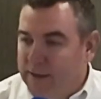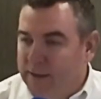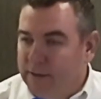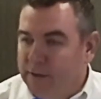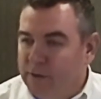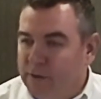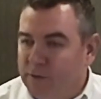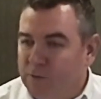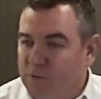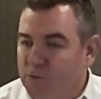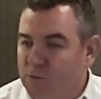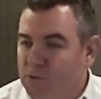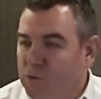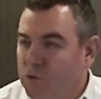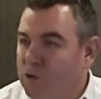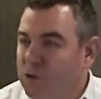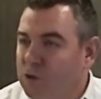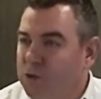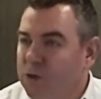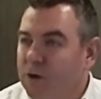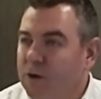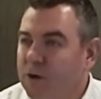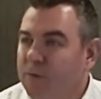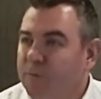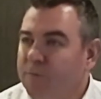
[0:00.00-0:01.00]
that our
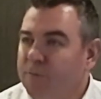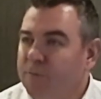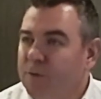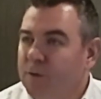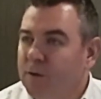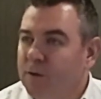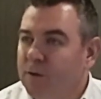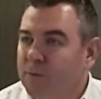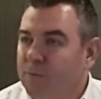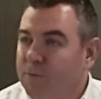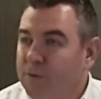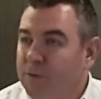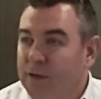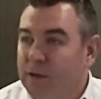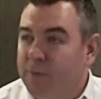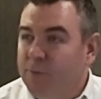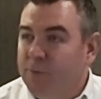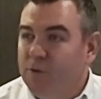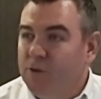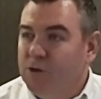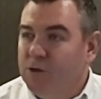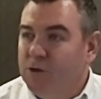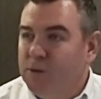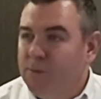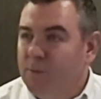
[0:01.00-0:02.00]
resources aren't infinite. If we keep
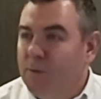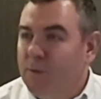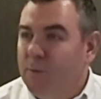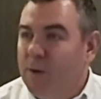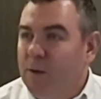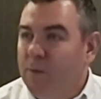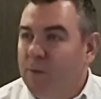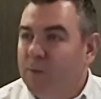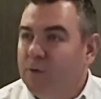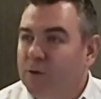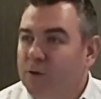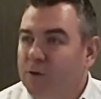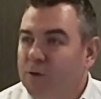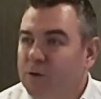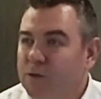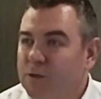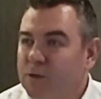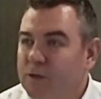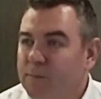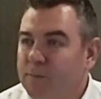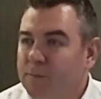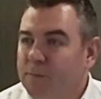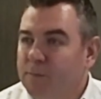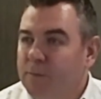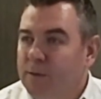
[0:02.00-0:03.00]
using them the way we're using
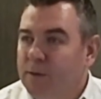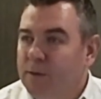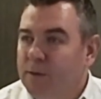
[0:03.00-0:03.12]
them,